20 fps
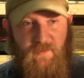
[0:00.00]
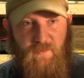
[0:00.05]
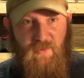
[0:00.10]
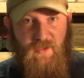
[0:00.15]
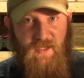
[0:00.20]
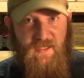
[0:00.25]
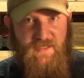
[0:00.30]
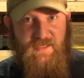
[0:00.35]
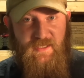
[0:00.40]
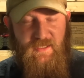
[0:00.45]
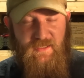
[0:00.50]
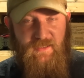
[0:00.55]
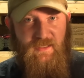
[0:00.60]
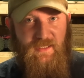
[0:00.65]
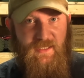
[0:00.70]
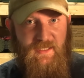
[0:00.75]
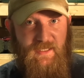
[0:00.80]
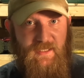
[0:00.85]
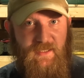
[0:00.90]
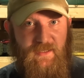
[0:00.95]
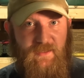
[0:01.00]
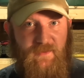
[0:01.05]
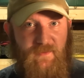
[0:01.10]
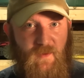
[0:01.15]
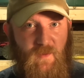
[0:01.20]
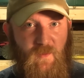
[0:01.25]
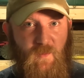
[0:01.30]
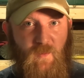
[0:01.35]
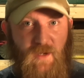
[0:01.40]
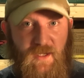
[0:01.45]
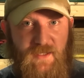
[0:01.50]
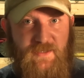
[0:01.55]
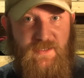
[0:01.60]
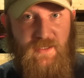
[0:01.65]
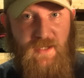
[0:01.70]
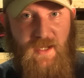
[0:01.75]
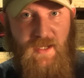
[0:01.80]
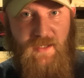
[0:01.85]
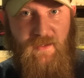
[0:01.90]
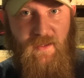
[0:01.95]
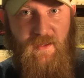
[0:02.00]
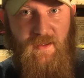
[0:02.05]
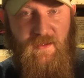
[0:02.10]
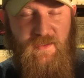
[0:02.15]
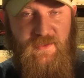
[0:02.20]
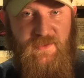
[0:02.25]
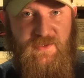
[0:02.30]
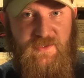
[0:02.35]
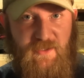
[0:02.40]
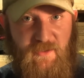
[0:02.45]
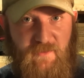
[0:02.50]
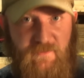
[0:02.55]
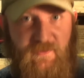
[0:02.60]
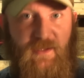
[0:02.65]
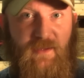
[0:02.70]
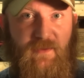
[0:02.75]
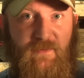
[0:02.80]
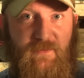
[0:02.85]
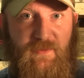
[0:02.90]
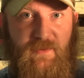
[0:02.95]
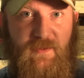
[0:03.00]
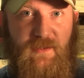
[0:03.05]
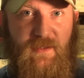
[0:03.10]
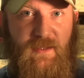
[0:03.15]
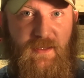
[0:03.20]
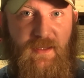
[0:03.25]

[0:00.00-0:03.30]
President Lincoln was not a conservative.